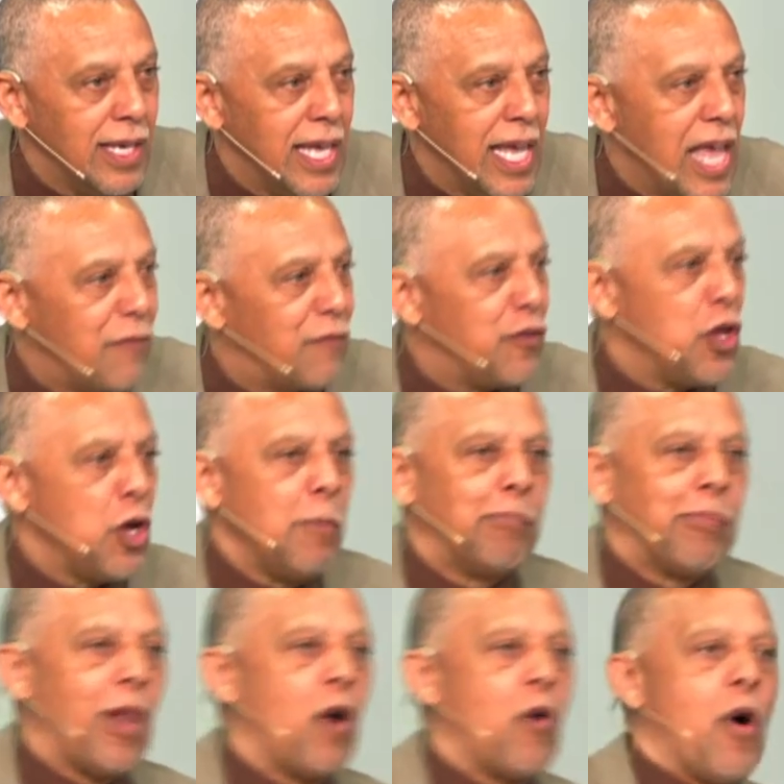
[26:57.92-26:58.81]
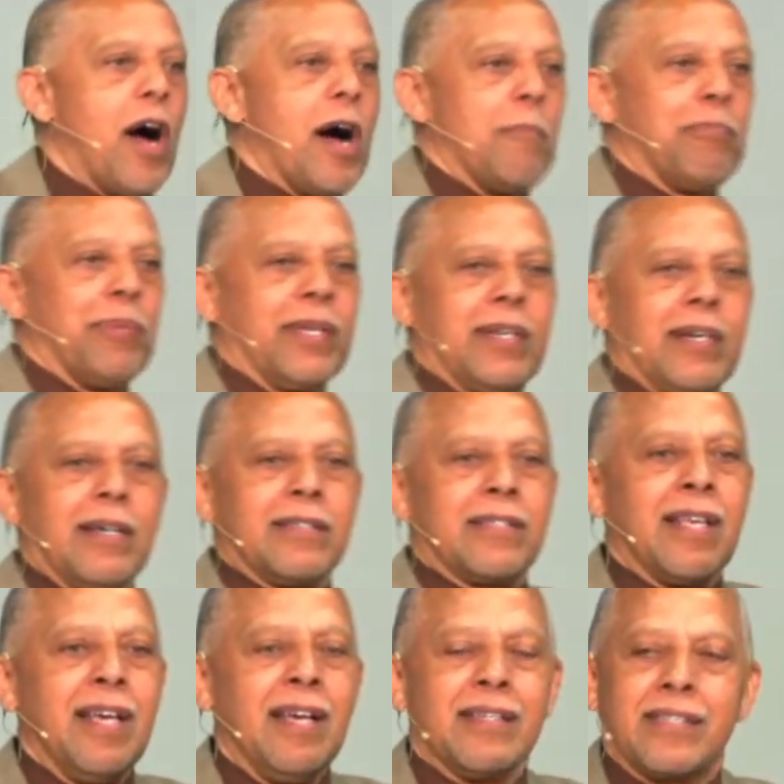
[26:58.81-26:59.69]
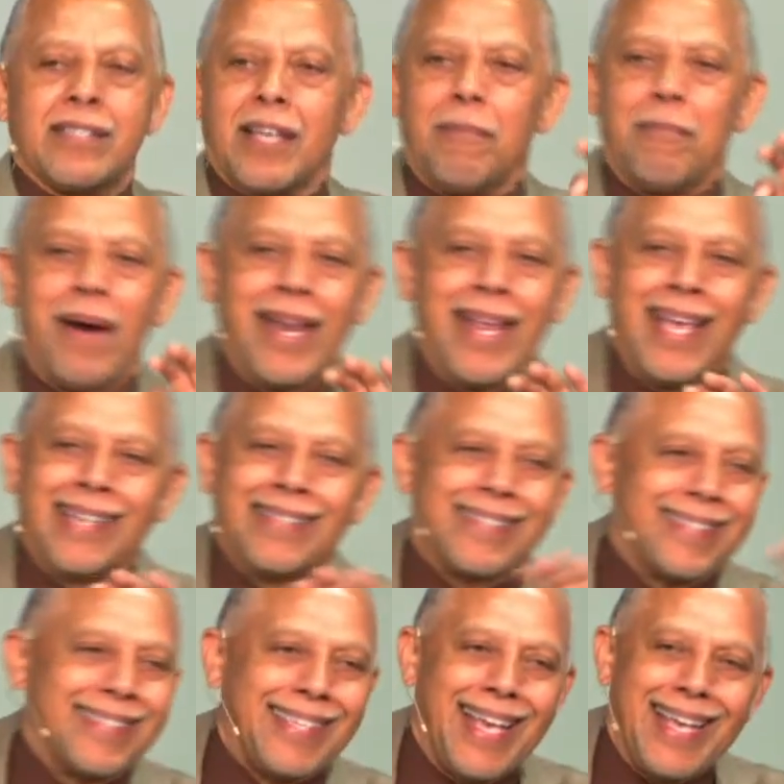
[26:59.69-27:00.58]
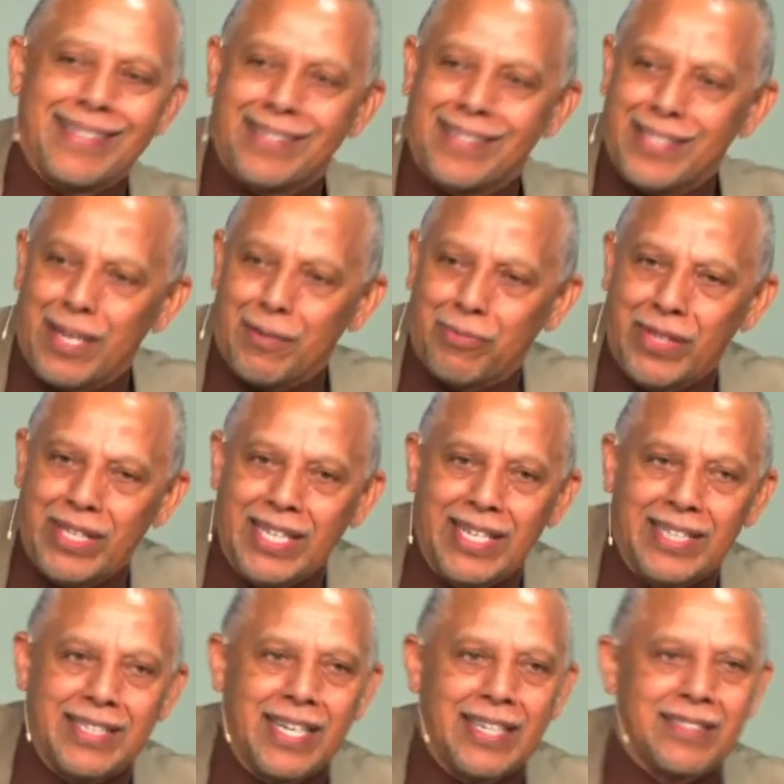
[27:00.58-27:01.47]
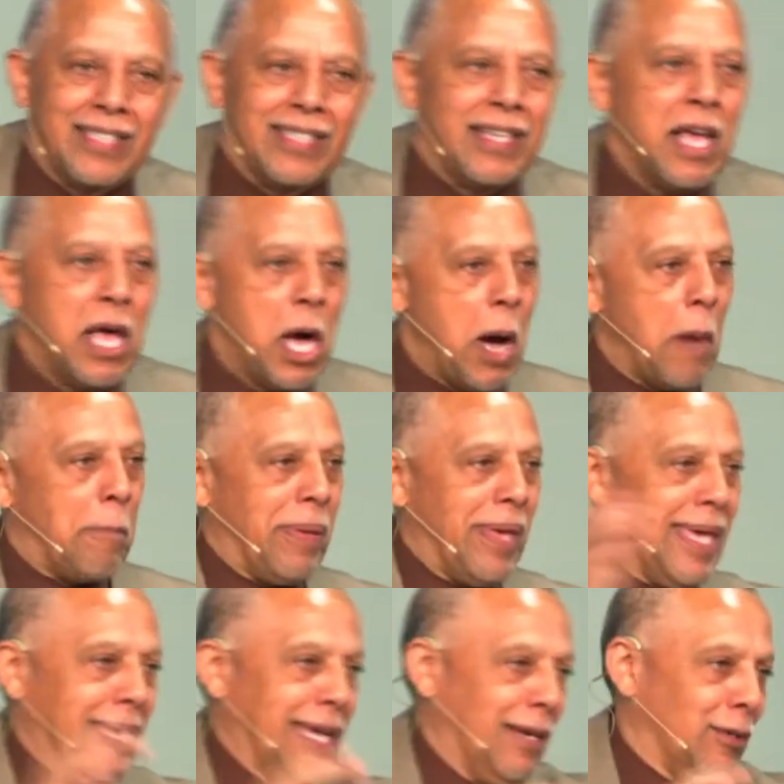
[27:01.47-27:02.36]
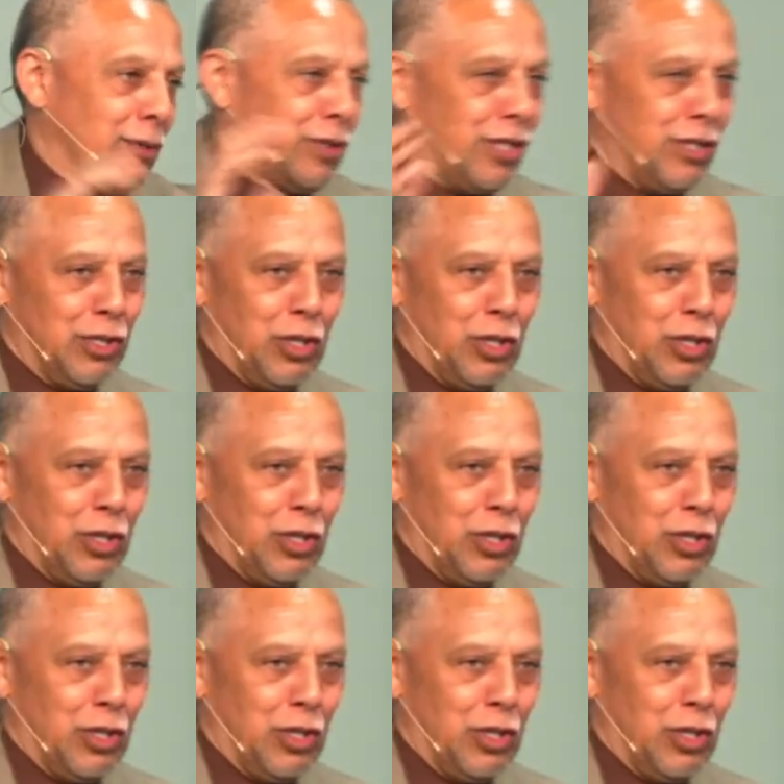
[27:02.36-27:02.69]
if you blow up because somebody has said something that doesn't appeal to